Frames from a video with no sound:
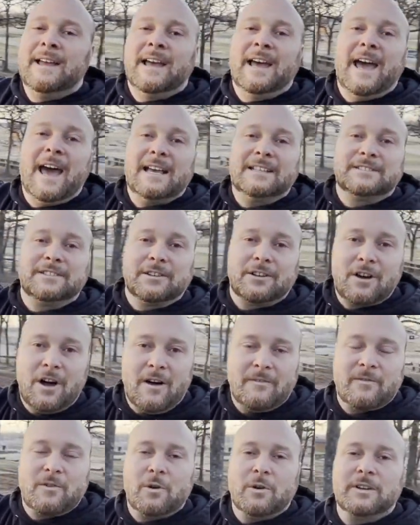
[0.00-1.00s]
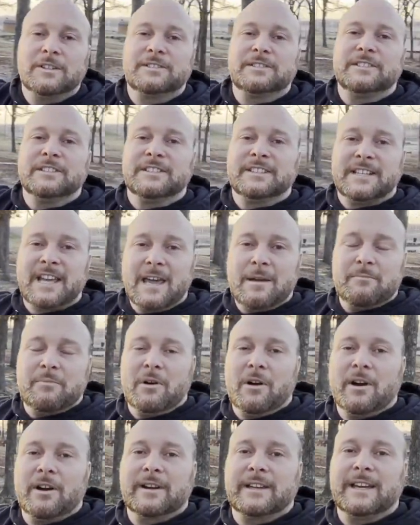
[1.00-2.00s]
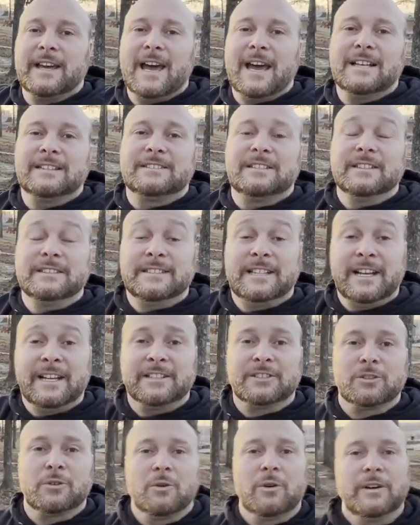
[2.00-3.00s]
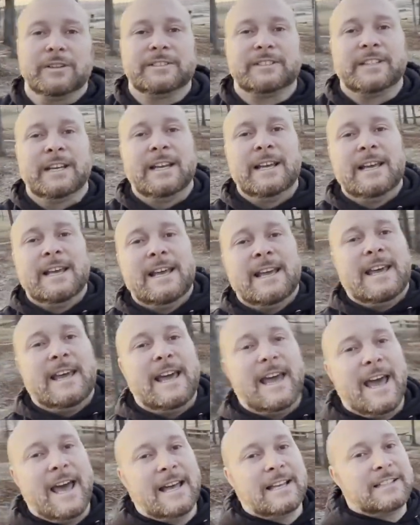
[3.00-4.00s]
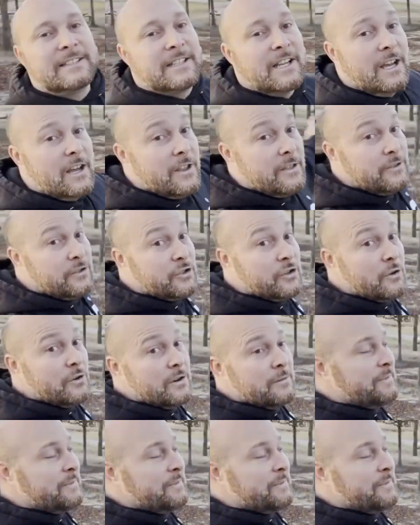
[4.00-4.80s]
It has the golf course, the skate park, it has the tennis courts, it has soon to